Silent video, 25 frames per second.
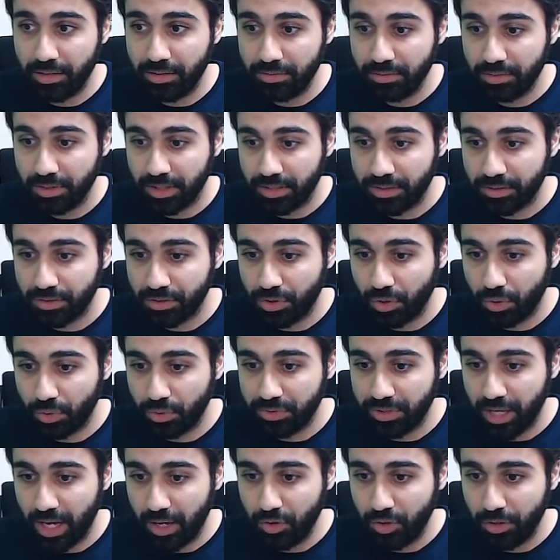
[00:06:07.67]
let's go
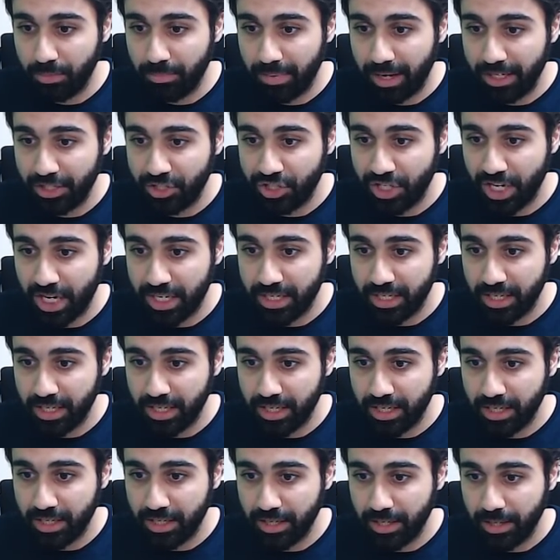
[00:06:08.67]
down on my
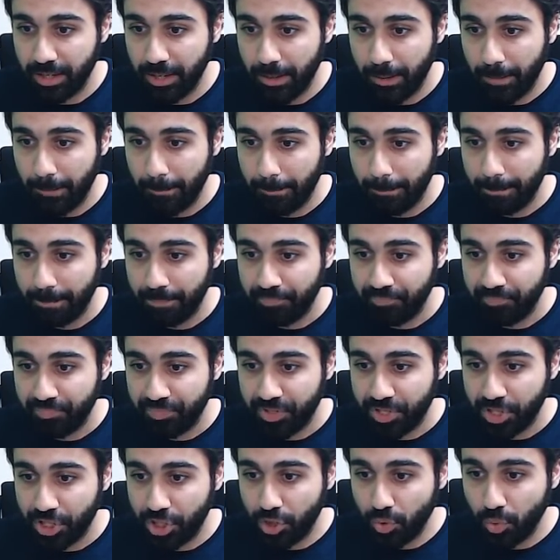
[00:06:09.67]
channel,
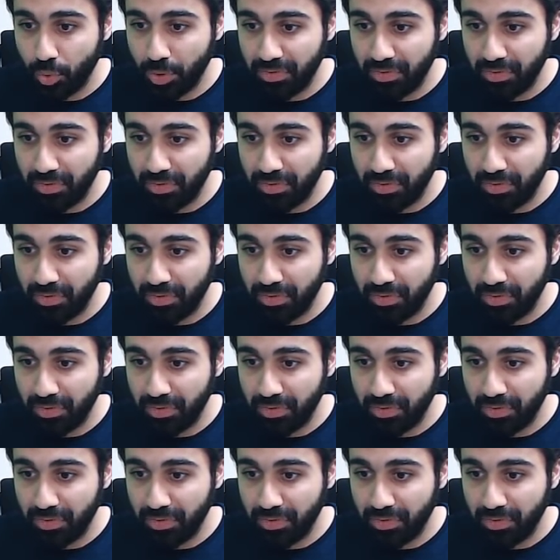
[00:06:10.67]
you will